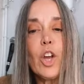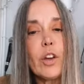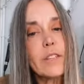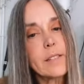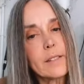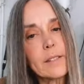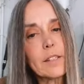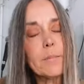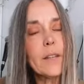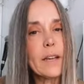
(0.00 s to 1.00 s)
nervous
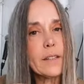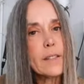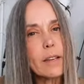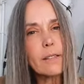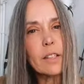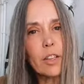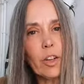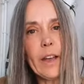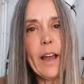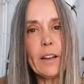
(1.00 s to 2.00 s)
system that doesn't
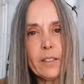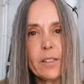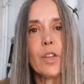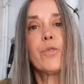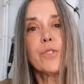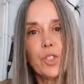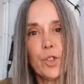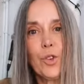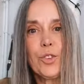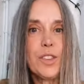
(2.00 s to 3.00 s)
know how to
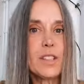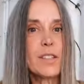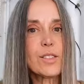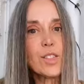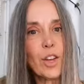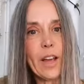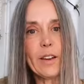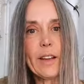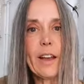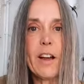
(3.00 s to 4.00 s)
self-soothe, that doesn't know how
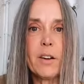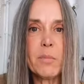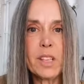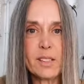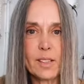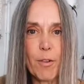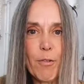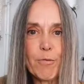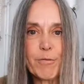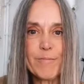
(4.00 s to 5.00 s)
to calm
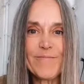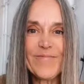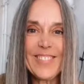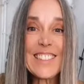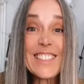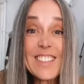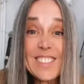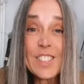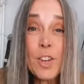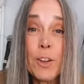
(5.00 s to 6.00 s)
itself, that
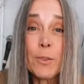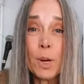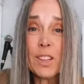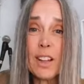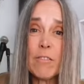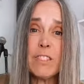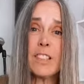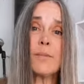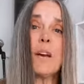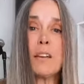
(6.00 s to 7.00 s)
doesn't know what love
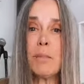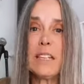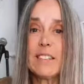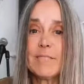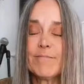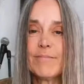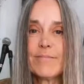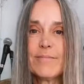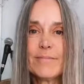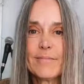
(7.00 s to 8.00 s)
is, maybe.
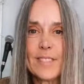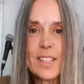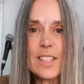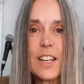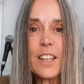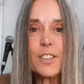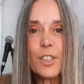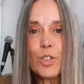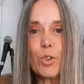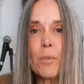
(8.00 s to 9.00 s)
Stuck in
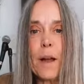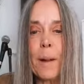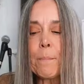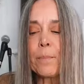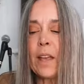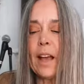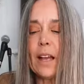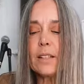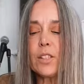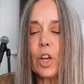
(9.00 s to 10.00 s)
the trauma.
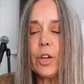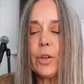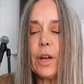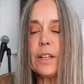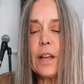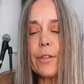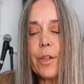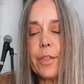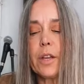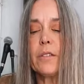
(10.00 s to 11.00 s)
And so
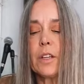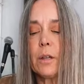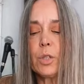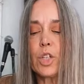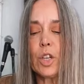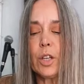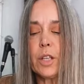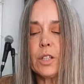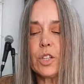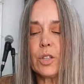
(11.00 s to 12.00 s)
another thing that I was shown
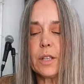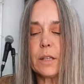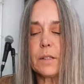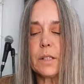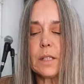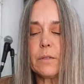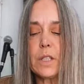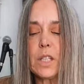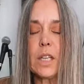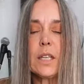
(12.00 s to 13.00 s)
in
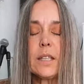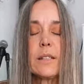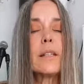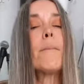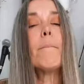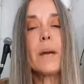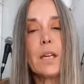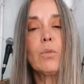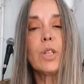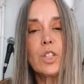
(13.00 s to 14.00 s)
2017 is that
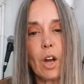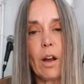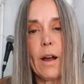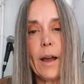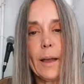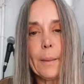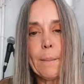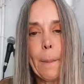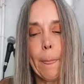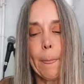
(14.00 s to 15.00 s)
many would die.